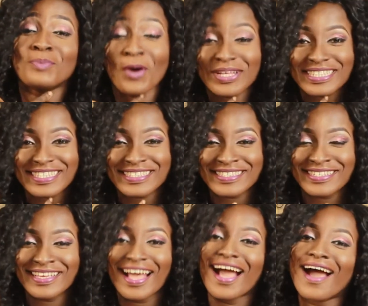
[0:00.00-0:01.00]
But
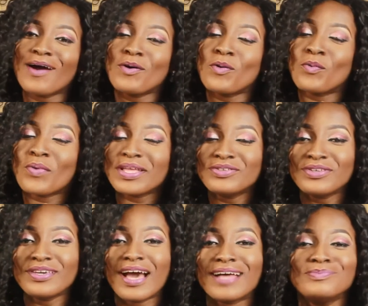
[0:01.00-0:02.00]
when
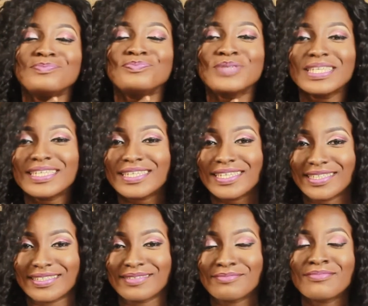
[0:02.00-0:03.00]
you are
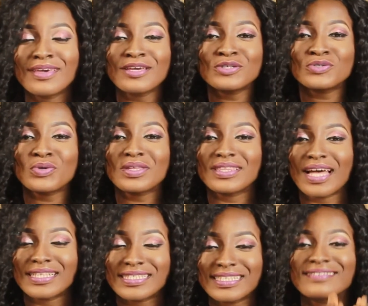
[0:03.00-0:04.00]
picking, make sure
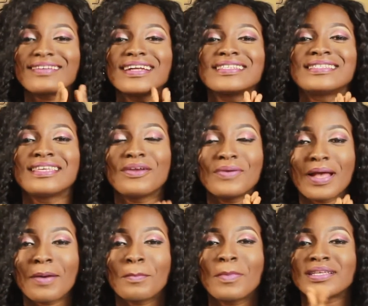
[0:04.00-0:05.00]
that the
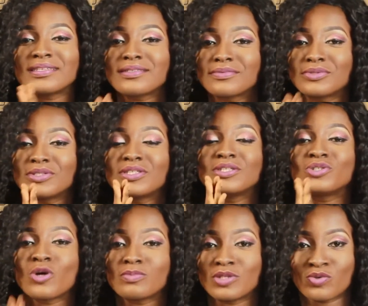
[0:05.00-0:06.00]
criteria matches the
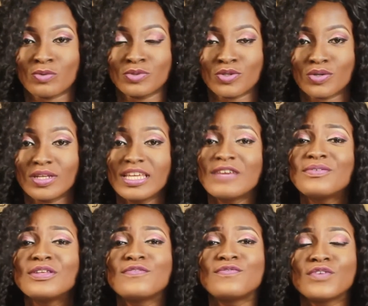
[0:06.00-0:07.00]
job description.
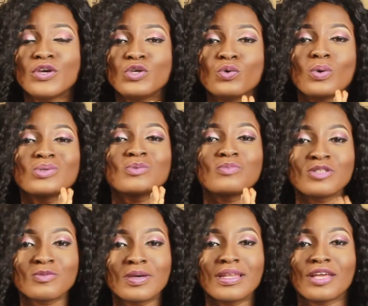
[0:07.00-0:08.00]
Even if you want to pick
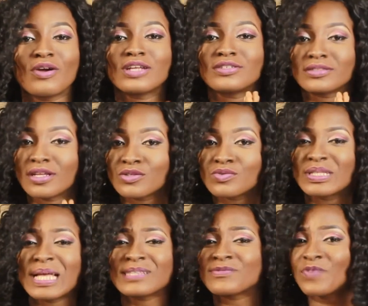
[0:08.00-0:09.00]
somebody that you're attracted to,
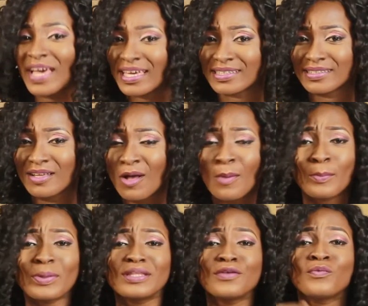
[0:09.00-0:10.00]
that's fine.
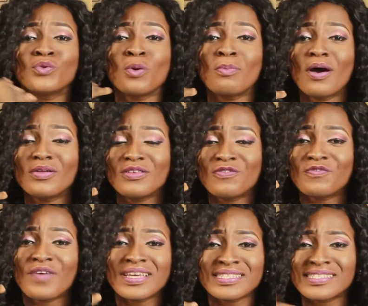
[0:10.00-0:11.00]
But the
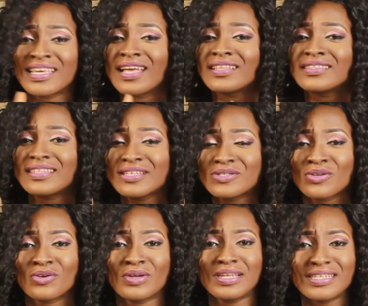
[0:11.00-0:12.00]
first 10 things
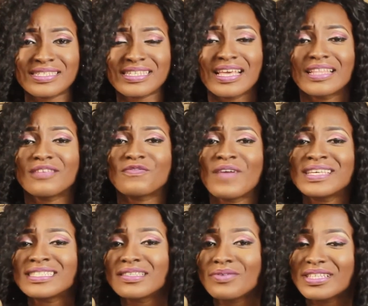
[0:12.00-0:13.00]
on your list, the
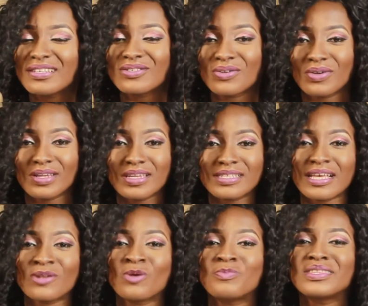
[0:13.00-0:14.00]
first 3 things on your list
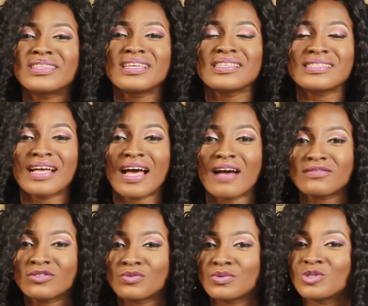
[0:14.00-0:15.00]
cannot be things that
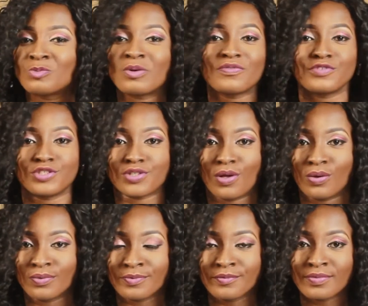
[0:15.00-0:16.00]
have to be
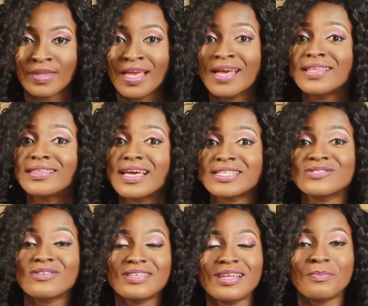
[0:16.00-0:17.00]
superficial. There's
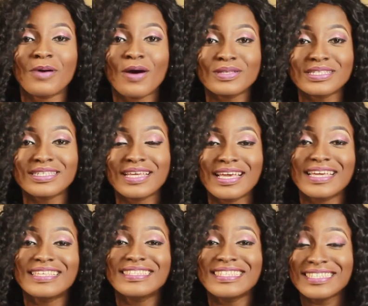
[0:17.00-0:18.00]
nothing about
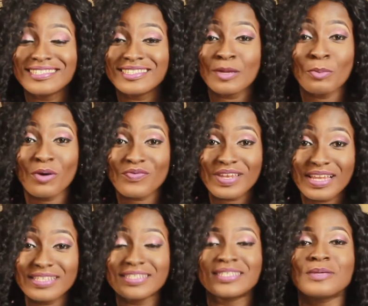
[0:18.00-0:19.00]
the shape of a
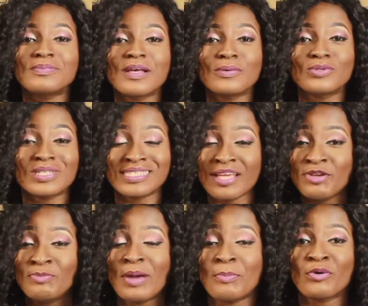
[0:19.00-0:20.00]
lady's hips that will just tell
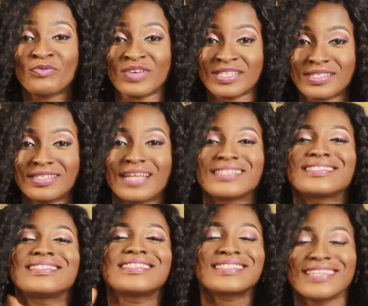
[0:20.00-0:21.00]
you by prophecy that
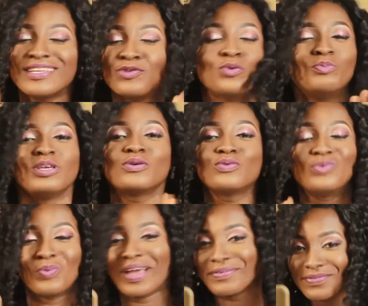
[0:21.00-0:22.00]
this lady will be a
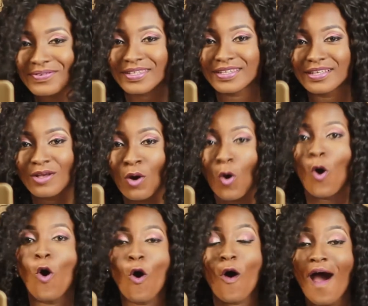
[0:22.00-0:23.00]
good wife.
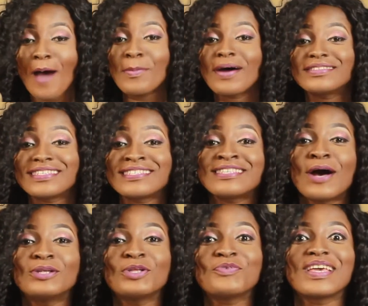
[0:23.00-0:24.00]
Or about the
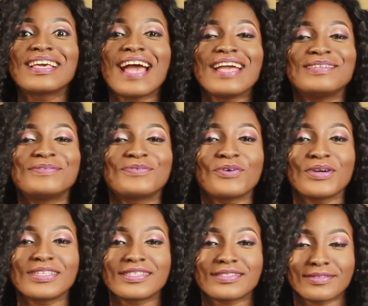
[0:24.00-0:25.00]
sound of a guy's
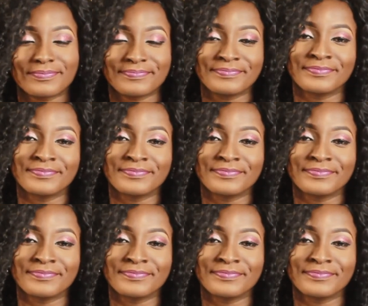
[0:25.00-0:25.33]
voice,